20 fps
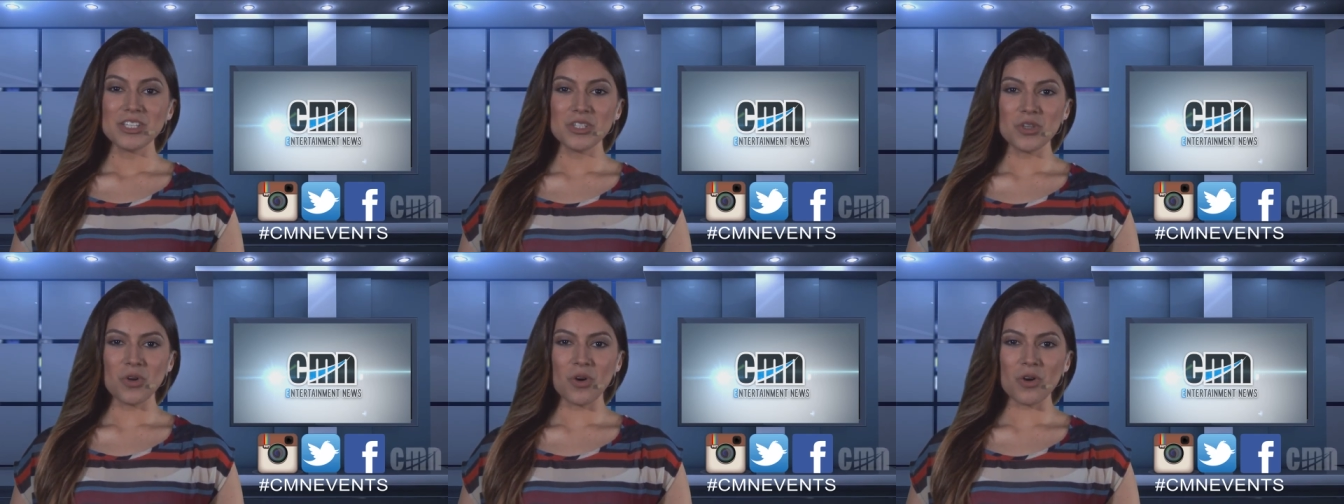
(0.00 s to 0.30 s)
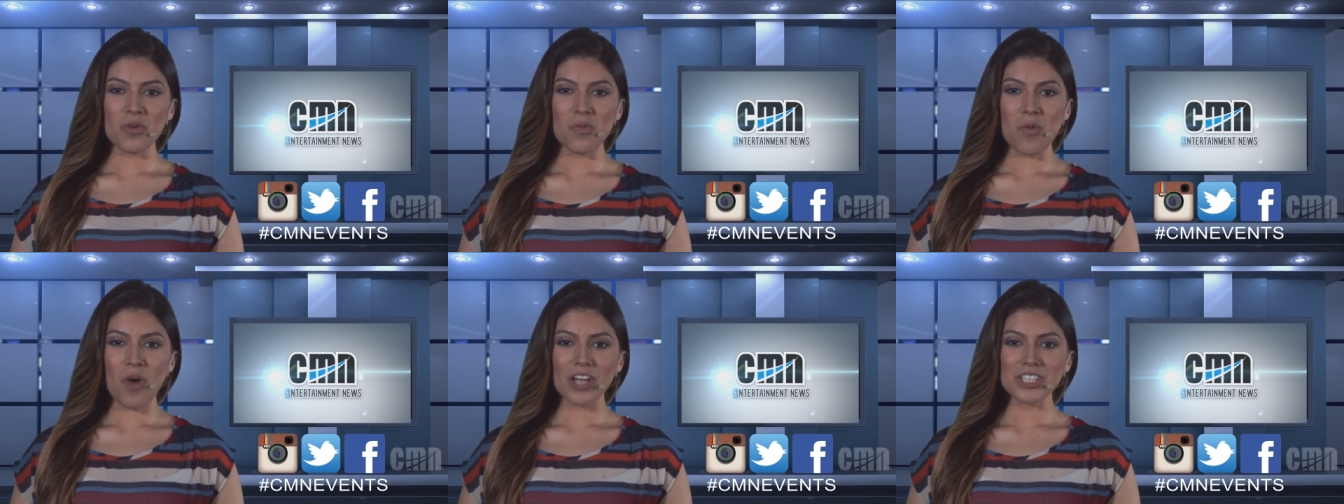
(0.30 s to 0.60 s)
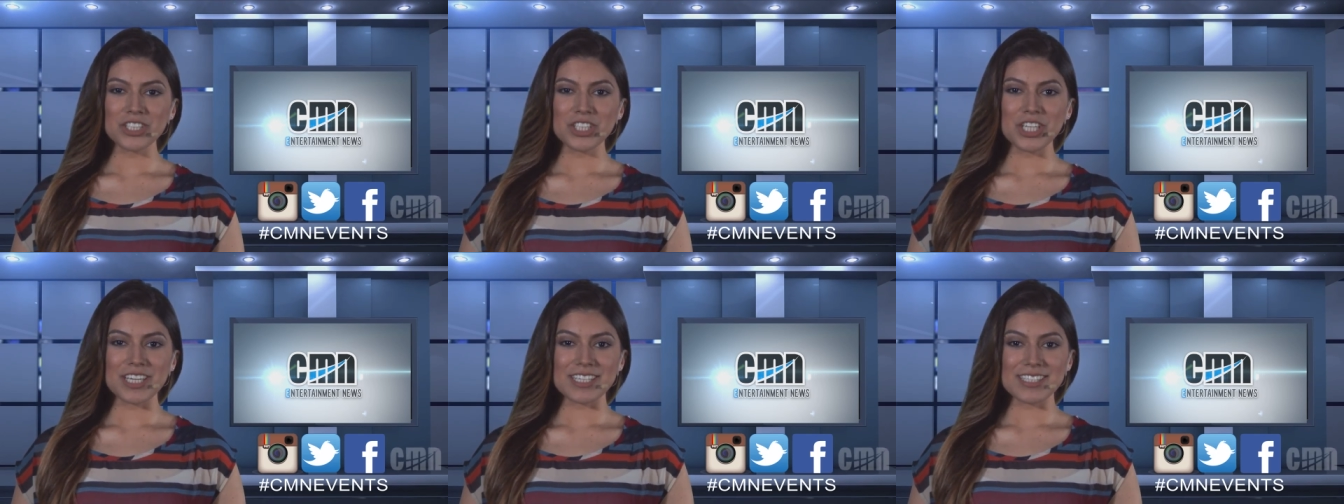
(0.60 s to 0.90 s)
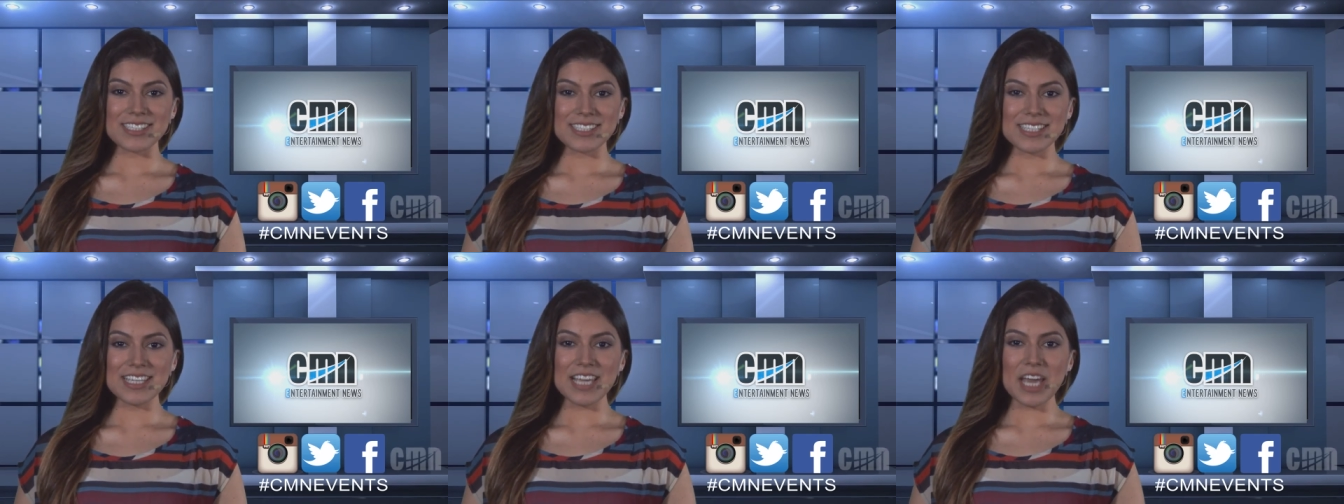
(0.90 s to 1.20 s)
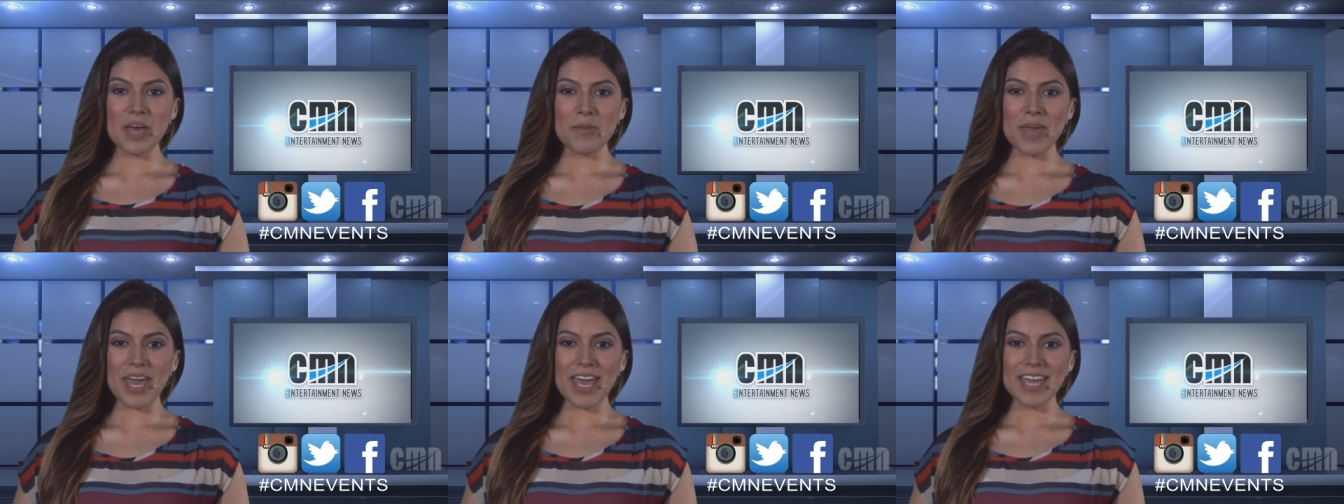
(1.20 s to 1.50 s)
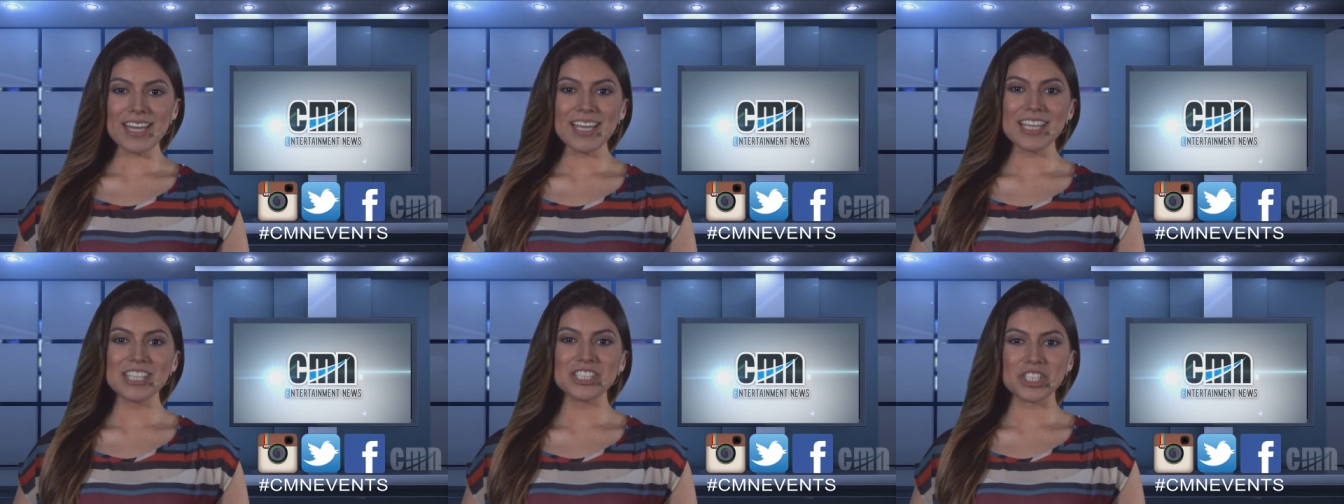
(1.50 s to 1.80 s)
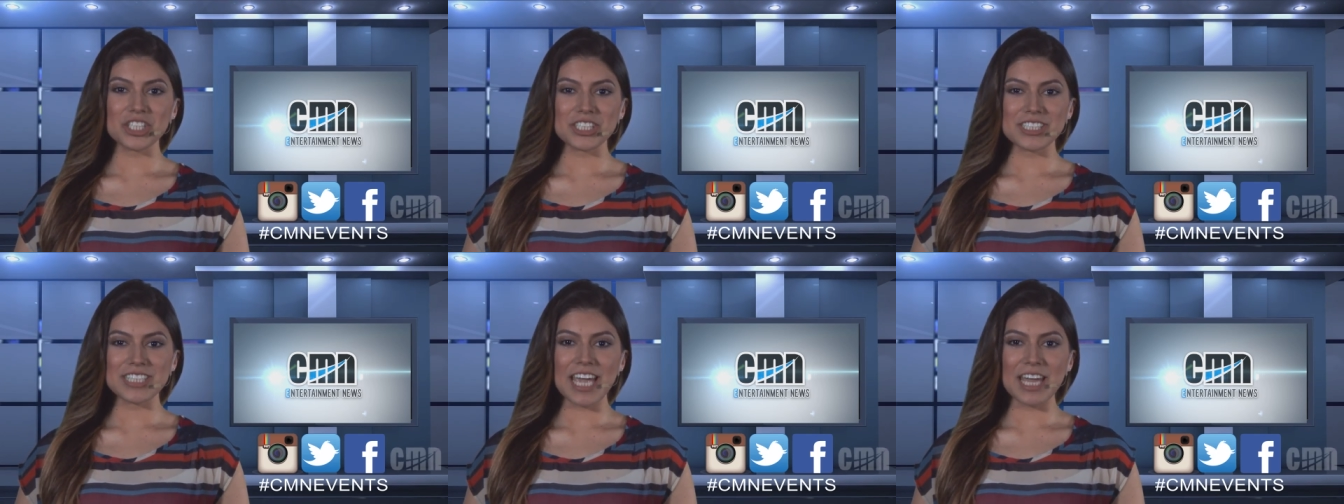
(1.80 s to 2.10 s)
You're watching CMN
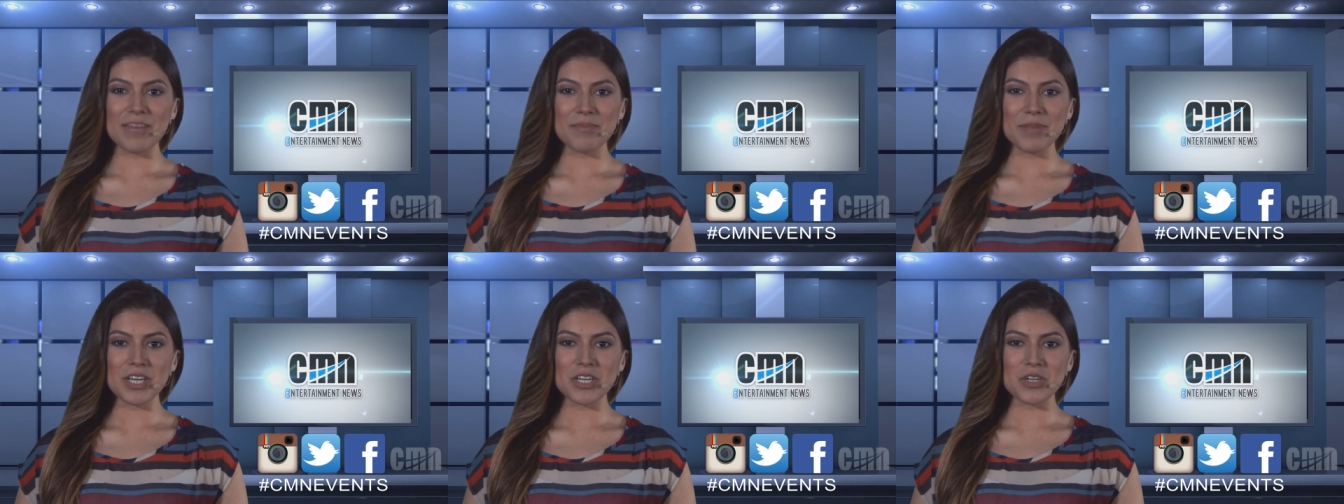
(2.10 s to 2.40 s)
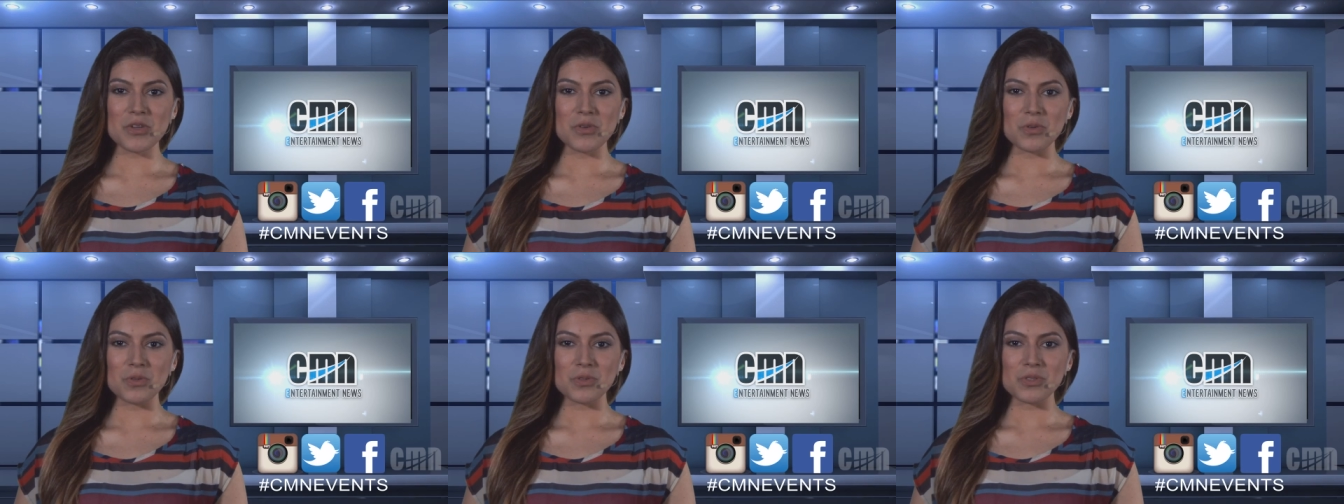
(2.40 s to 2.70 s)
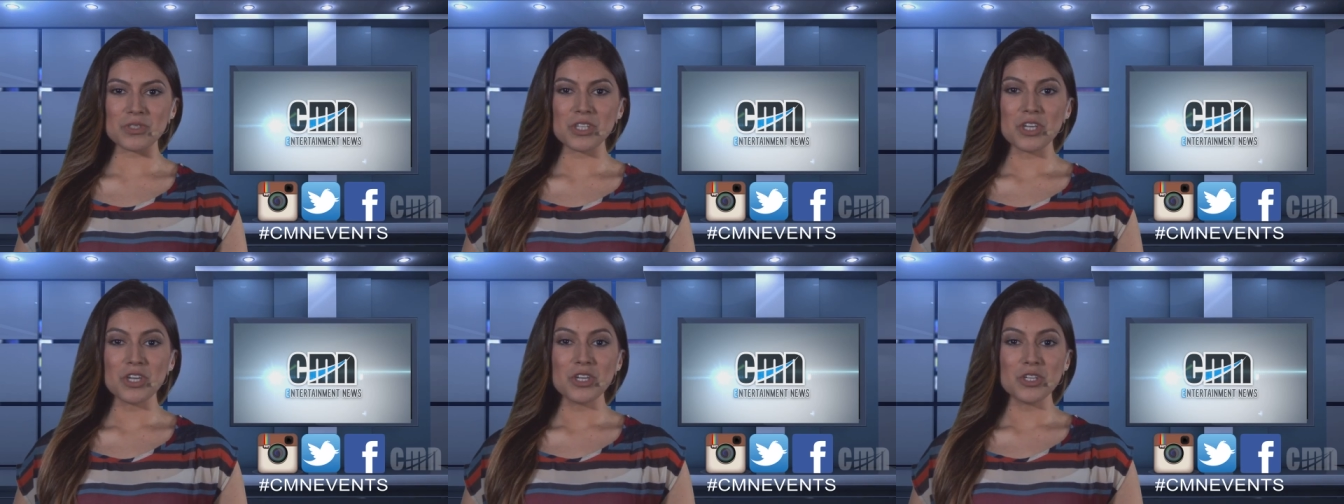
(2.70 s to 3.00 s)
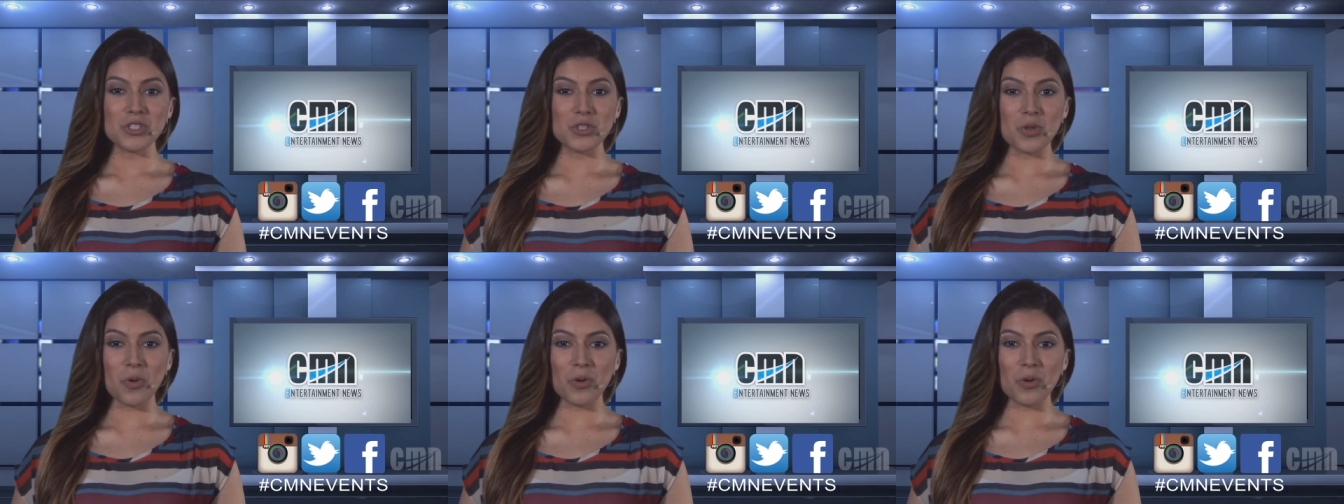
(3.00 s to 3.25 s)
Entertainment News,